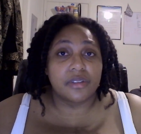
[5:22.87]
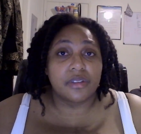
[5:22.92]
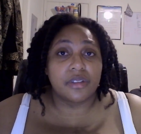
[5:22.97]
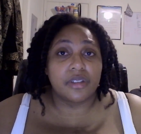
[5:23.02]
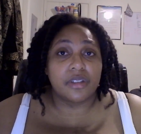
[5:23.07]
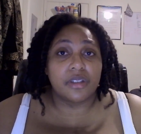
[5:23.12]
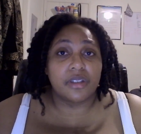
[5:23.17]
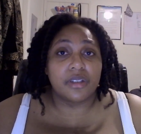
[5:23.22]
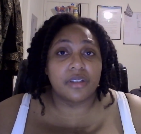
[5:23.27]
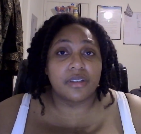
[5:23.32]

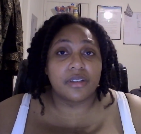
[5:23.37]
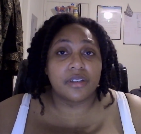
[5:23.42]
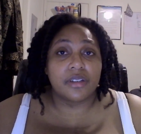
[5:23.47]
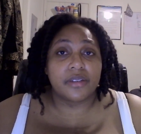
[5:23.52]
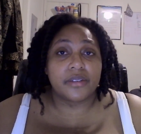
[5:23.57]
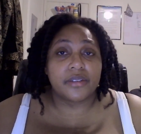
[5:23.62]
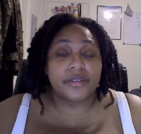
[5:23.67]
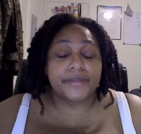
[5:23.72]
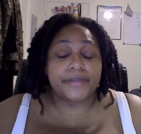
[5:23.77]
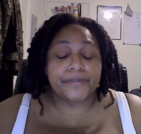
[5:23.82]

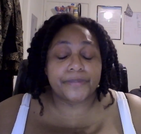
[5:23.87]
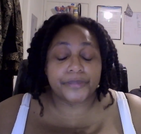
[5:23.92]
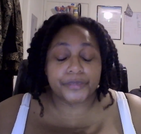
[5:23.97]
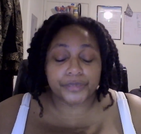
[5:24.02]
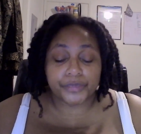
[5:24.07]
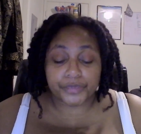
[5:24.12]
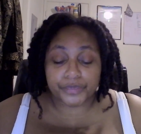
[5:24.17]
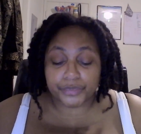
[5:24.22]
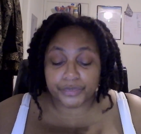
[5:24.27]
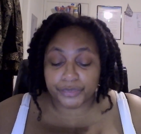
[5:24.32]

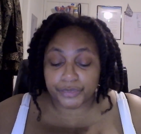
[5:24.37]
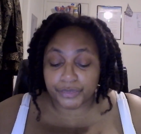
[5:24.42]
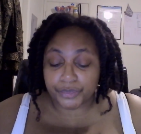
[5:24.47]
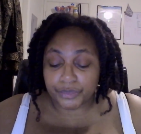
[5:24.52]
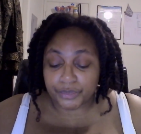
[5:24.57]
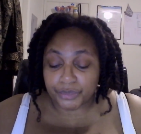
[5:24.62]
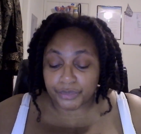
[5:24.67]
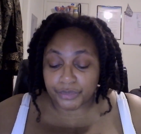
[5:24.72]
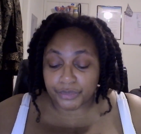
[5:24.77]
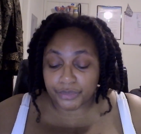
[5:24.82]

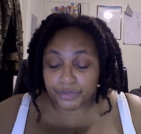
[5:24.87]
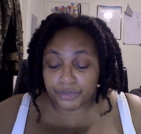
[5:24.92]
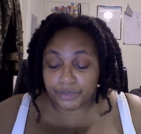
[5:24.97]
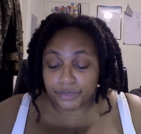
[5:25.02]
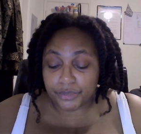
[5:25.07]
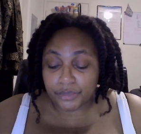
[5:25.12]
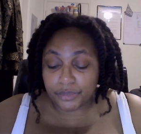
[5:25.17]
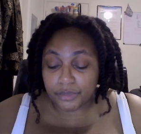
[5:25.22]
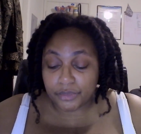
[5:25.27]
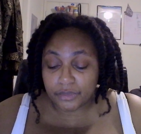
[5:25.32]

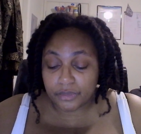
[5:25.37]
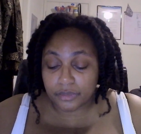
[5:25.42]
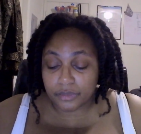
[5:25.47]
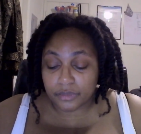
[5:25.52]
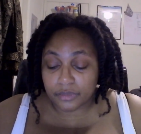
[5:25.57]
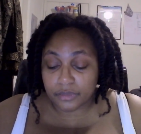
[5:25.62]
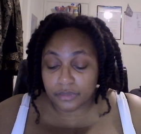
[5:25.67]
(no one is talking)